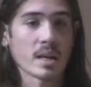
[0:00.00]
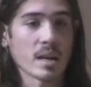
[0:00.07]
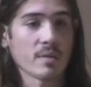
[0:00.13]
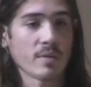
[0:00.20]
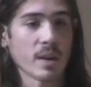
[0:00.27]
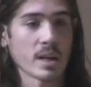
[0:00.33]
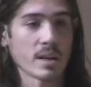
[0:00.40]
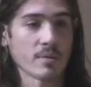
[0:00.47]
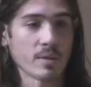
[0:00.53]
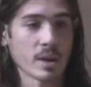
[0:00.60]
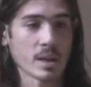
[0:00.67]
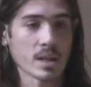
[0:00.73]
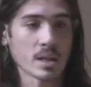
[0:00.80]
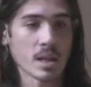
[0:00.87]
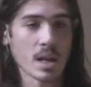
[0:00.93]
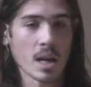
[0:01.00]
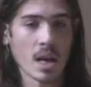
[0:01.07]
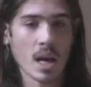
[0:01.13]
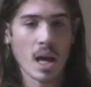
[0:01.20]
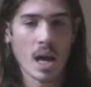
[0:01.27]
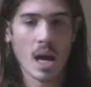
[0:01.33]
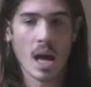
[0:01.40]
the kind of guiding
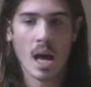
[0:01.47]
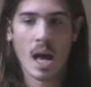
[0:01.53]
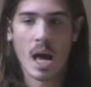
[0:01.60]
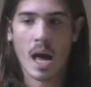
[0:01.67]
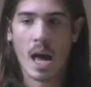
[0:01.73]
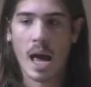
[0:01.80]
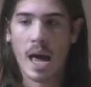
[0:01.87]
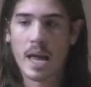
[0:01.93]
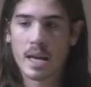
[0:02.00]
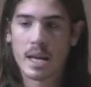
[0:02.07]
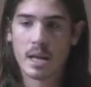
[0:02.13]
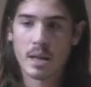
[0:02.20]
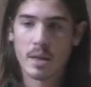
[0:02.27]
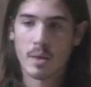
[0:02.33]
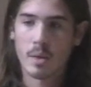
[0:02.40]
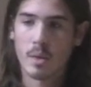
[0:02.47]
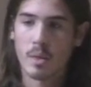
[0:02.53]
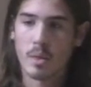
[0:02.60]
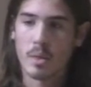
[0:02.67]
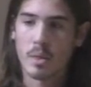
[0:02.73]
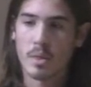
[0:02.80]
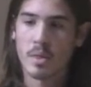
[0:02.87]
ideology behind this
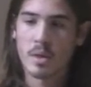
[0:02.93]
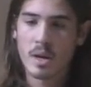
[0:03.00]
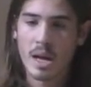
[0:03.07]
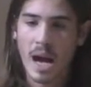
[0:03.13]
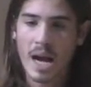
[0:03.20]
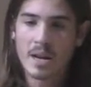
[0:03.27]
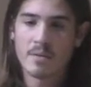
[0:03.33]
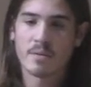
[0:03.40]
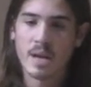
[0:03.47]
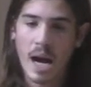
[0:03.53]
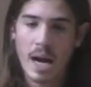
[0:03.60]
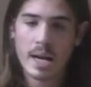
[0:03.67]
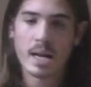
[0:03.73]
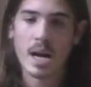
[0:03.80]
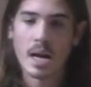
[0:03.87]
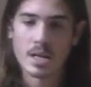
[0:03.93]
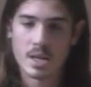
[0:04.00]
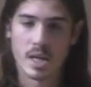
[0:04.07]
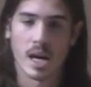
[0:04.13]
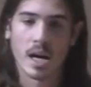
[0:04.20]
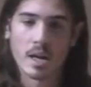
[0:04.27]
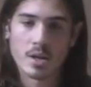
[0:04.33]
is the thought
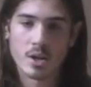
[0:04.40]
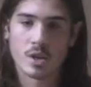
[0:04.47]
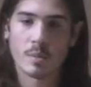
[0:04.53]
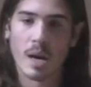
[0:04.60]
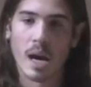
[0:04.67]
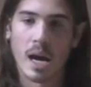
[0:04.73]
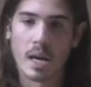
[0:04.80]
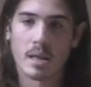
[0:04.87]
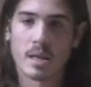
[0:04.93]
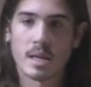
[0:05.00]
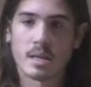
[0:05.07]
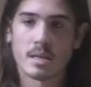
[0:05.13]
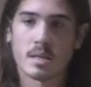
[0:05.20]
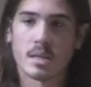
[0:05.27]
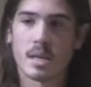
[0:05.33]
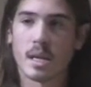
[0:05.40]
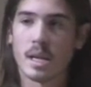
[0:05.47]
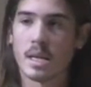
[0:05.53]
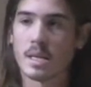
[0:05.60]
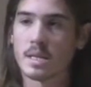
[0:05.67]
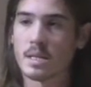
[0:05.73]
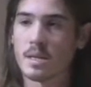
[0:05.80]
that if
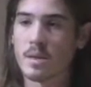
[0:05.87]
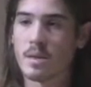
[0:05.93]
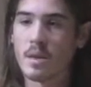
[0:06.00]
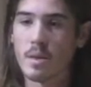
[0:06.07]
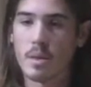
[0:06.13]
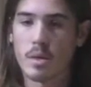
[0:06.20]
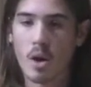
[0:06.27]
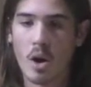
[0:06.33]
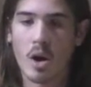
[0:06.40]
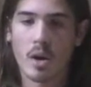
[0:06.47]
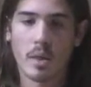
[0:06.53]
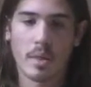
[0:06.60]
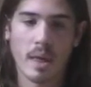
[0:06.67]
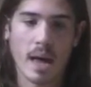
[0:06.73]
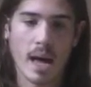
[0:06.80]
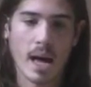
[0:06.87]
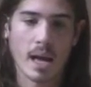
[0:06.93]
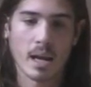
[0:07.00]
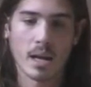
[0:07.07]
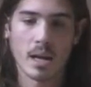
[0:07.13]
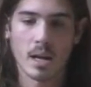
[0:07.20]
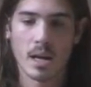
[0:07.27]
we can connect other
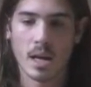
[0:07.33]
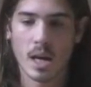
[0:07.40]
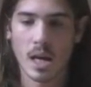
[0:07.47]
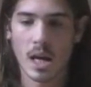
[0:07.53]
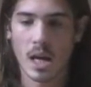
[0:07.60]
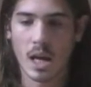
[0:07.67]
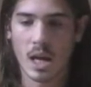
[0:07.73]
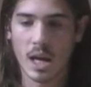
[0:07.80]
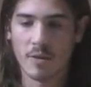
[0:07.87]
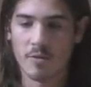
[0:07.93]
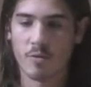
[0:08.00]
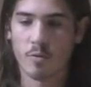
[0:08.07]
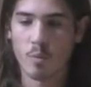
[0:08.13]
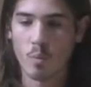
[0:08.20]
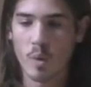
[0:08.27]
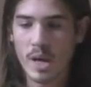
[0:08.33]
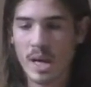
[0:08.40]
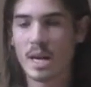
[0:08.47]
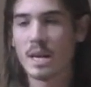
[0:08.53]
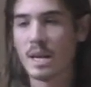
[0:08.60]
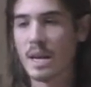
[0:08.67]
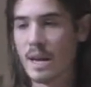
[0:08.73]
more and
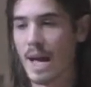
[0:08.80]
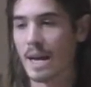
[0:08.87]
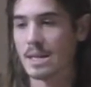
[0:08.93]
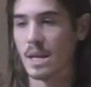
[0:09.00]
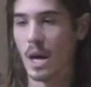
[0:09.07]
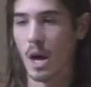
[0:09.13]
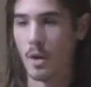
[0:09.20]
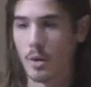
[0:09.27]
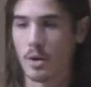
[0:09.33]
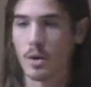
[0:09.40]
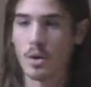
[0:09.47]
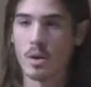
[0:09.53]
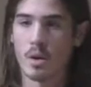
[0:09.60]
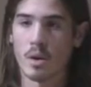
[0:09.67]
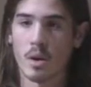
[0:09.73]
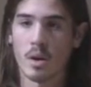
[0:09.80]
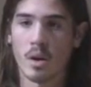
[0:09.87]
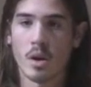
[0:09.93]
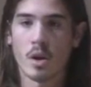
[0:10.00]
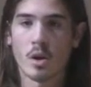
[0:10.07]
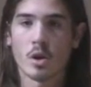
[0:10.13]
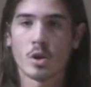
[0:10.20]
more to real
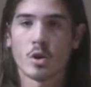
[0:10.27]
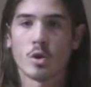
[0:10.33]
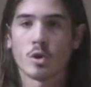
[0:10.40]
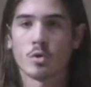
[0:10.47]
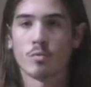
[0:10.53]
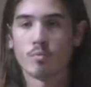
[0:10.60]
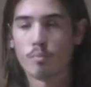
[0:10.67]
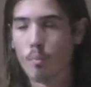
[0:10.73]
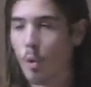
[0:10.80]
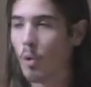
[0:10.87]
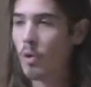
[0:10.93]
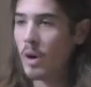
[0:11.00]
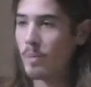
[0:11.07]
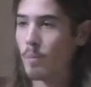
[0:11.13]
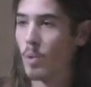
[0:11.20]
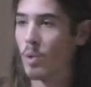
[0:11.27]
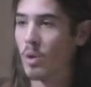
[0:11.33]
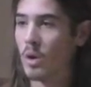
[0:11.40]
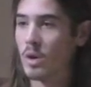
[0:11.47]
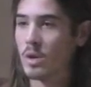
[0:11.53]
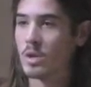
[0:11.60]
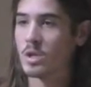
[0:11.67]
people and real
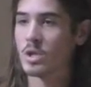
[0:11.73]
emotions,